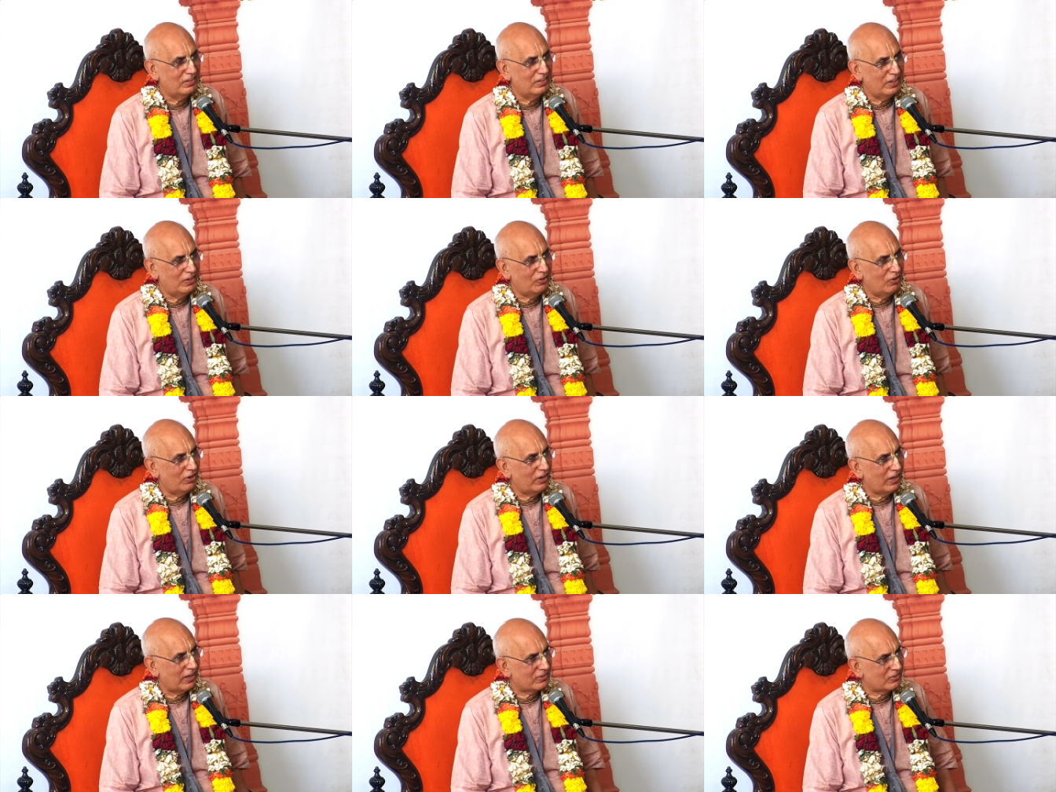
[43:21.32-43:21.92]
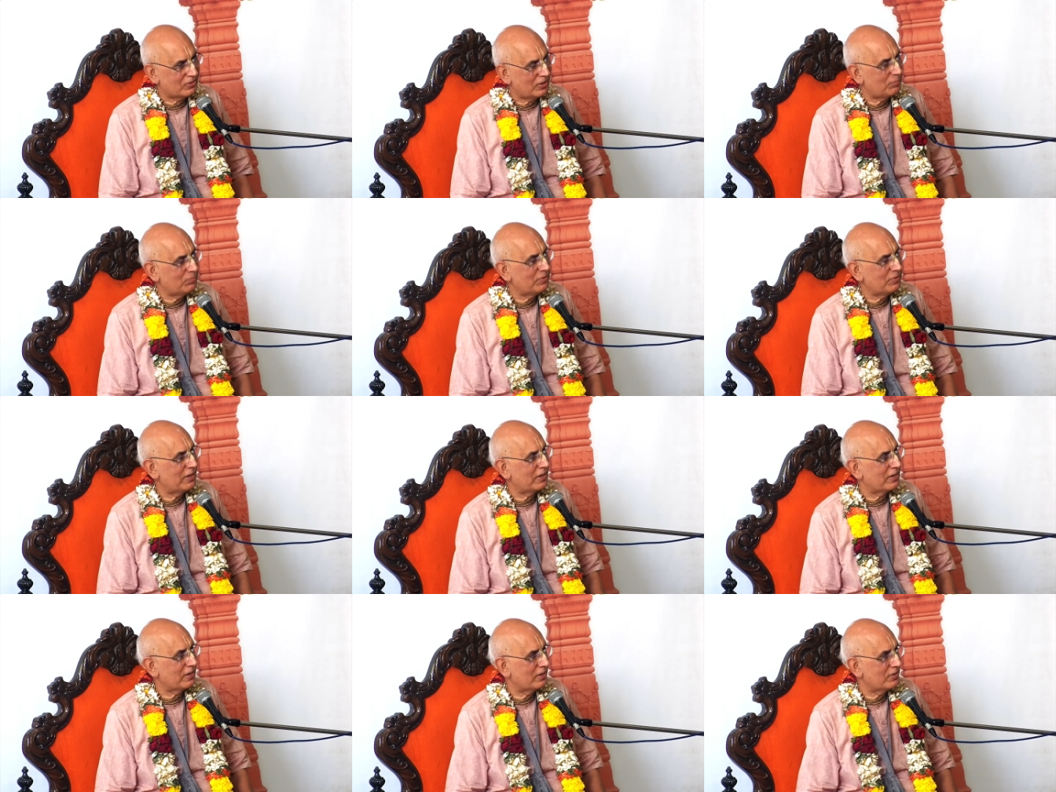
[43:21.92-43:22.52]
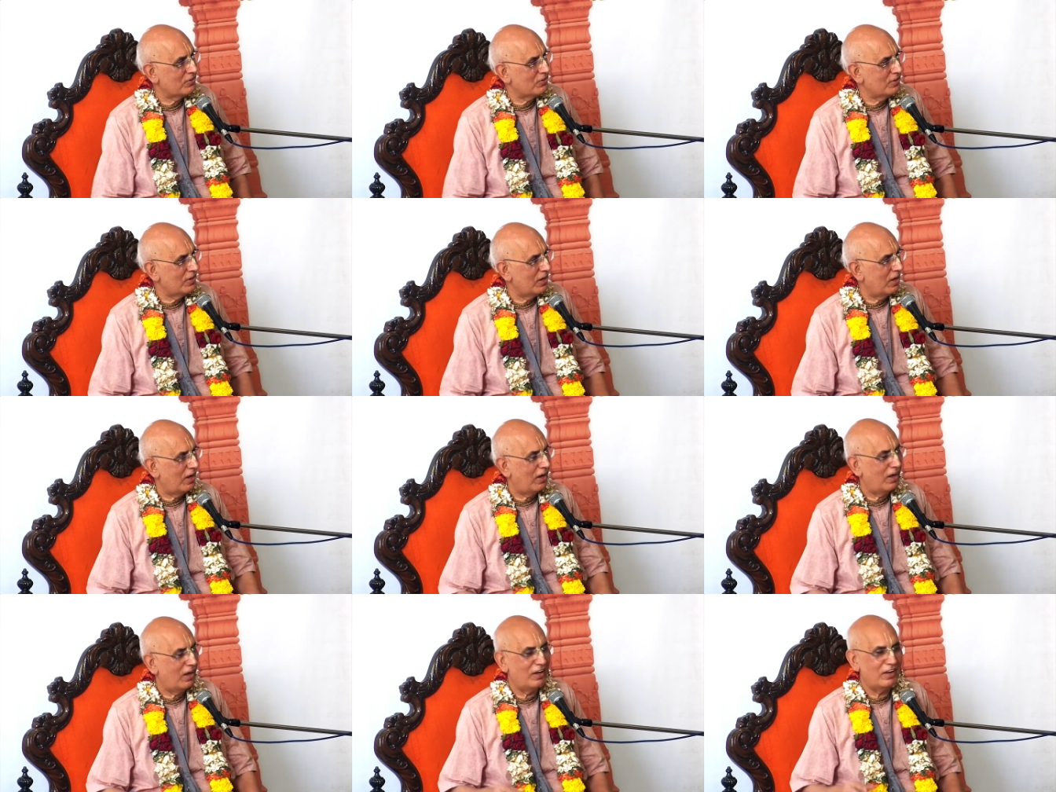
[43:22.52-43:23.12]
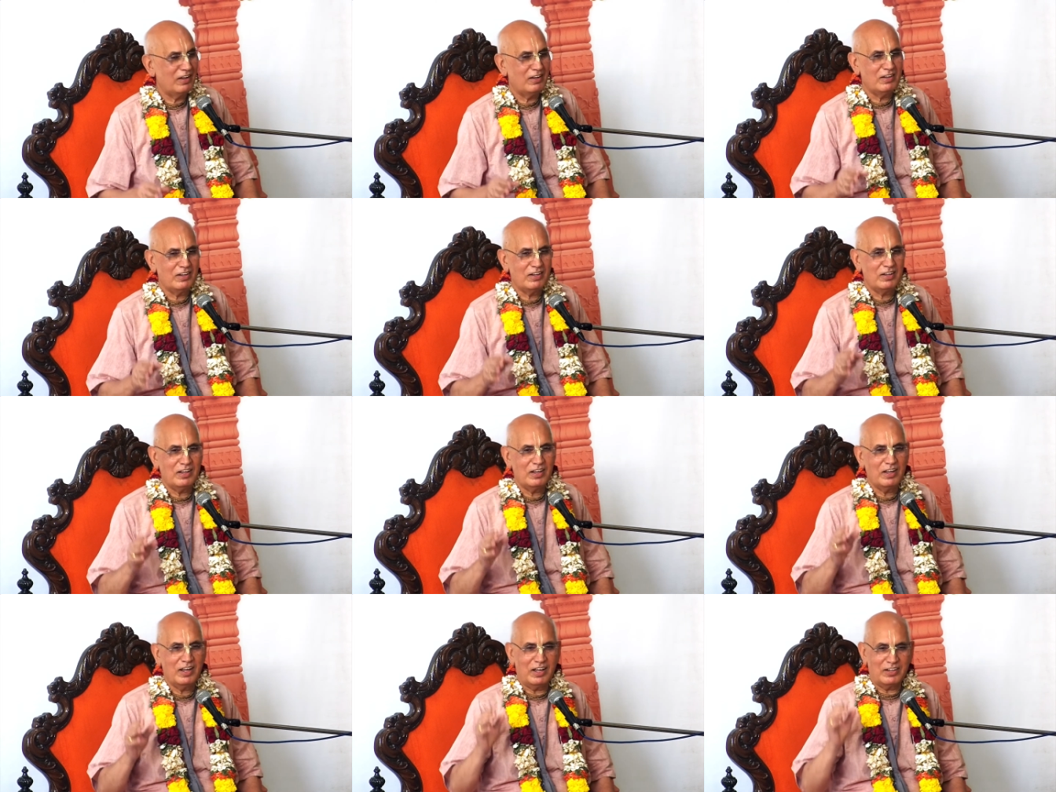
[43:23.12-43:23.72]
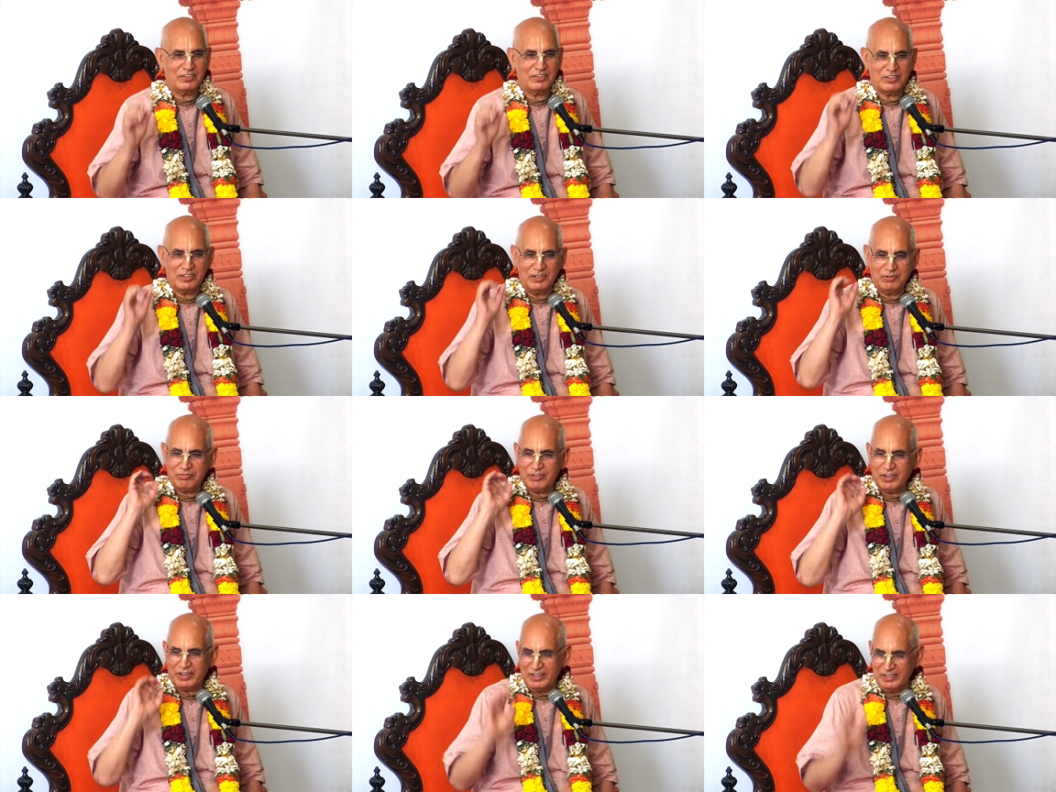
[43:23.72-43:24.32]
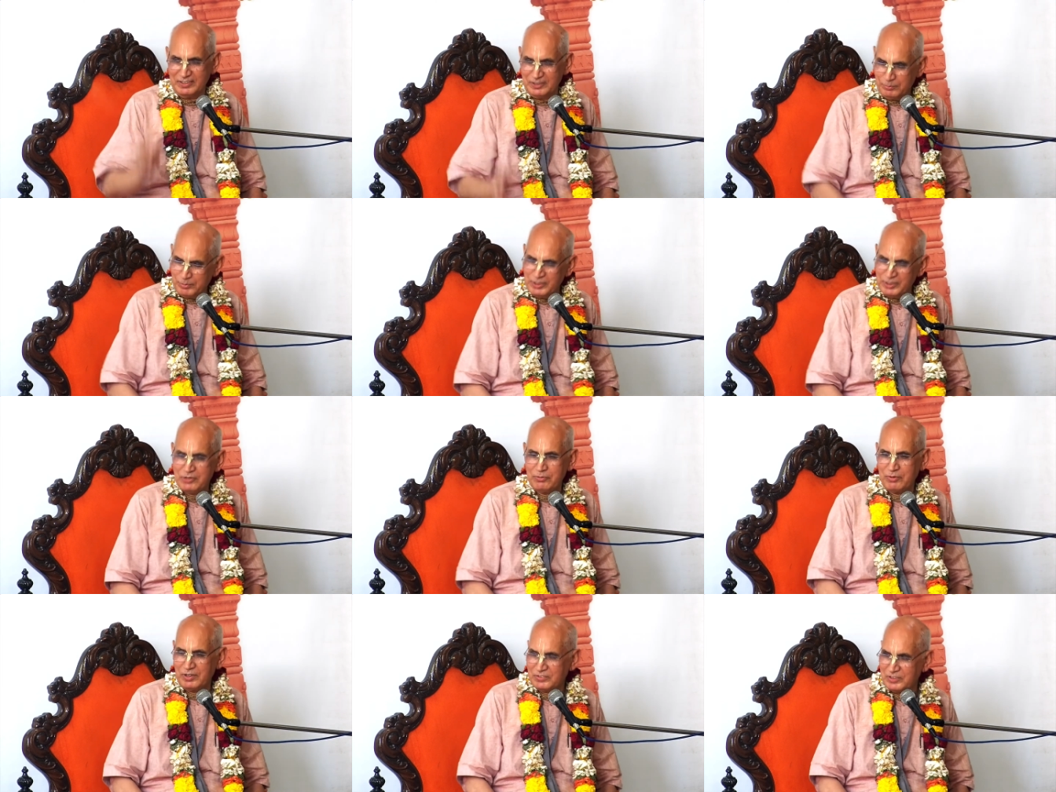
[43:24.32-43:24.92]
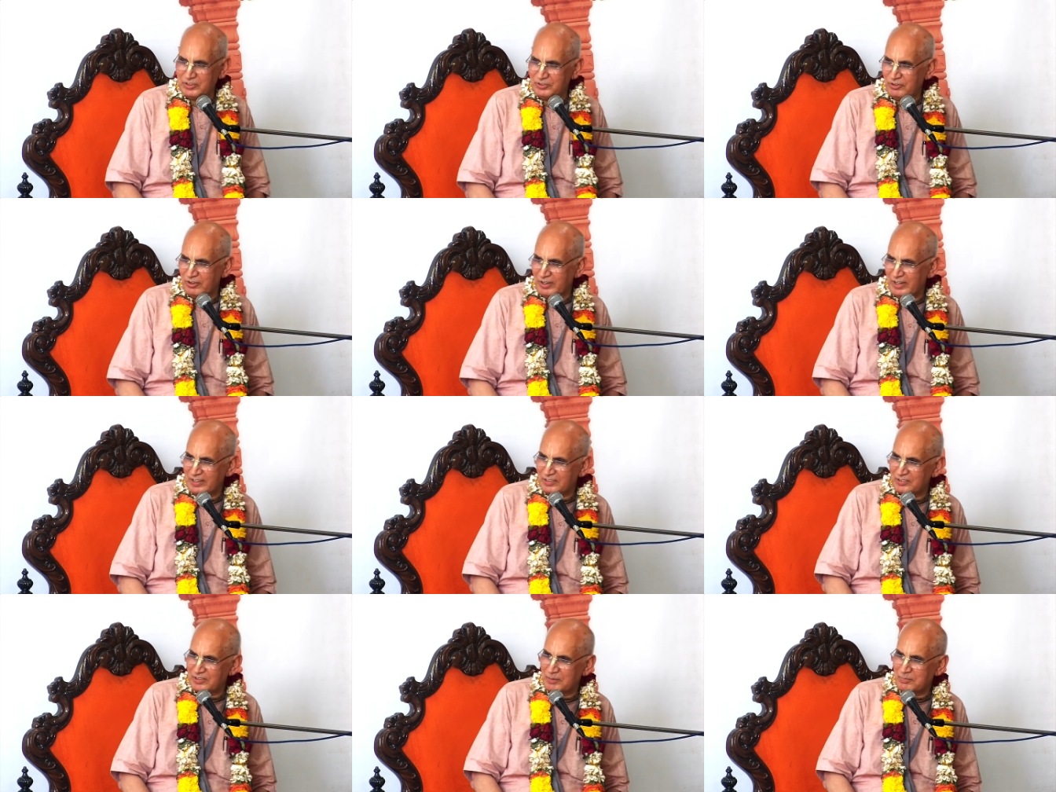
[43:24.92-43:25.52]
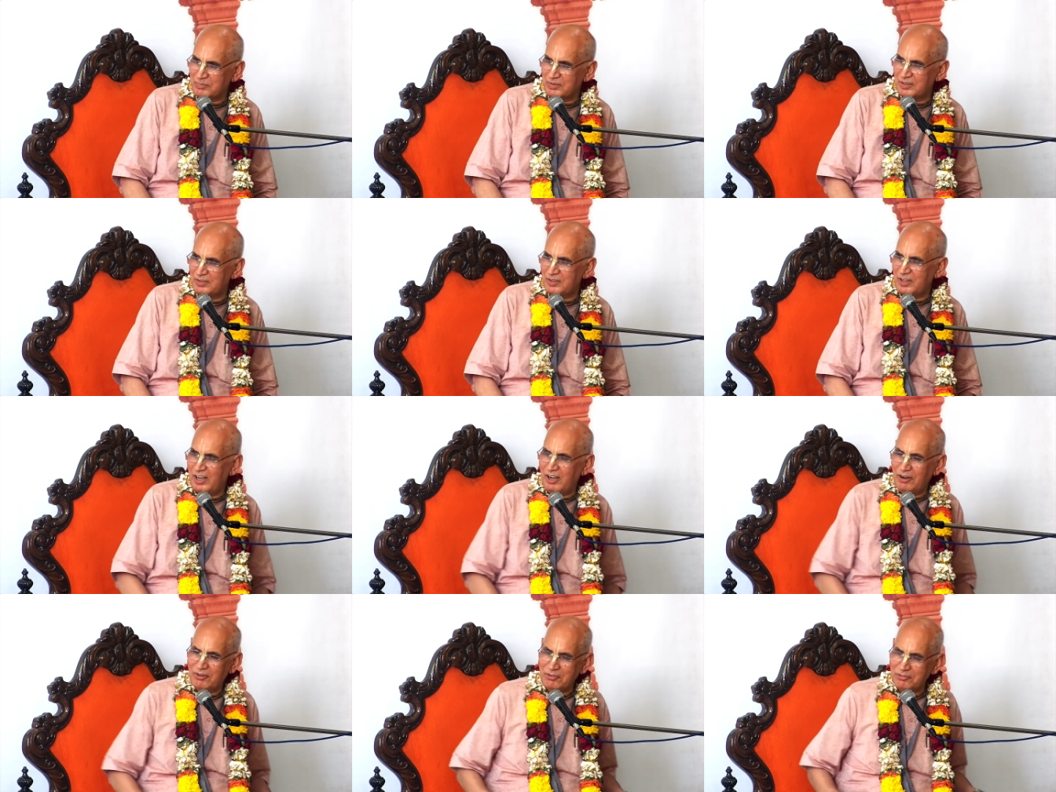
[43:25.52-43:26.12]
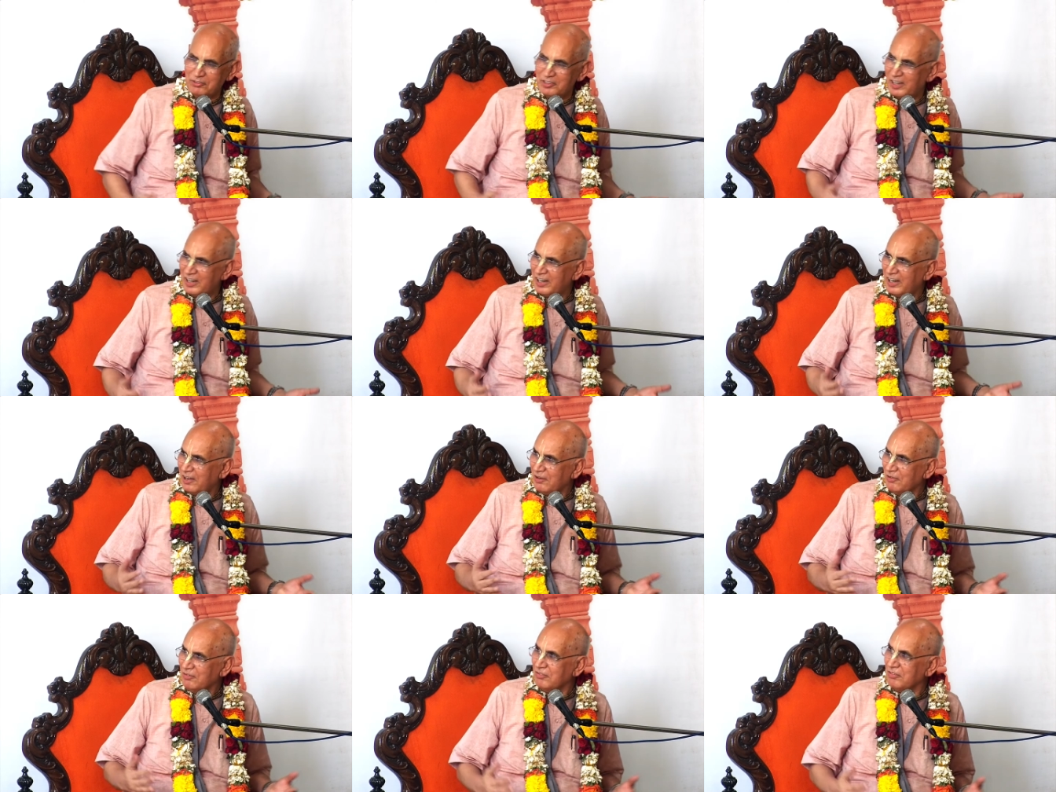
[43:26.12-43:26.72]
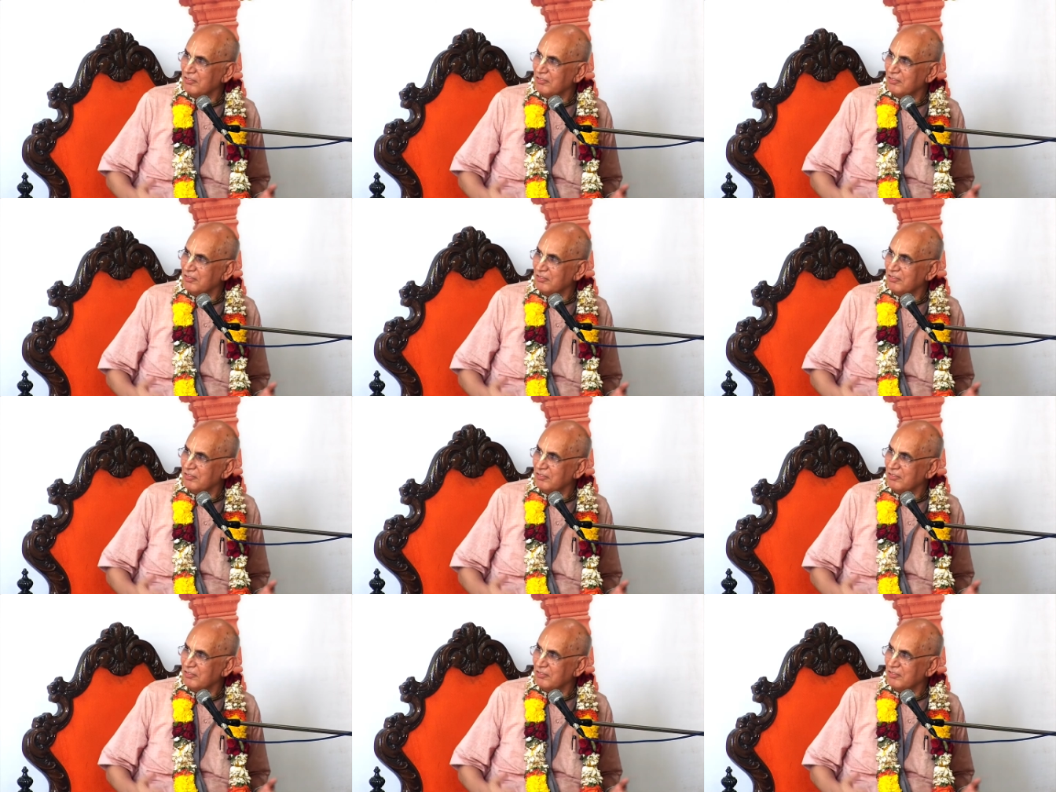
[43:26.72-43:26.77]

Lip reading: they don't accept that Krishna has lifted it. The Brijavasis don't accept it. Out of their love.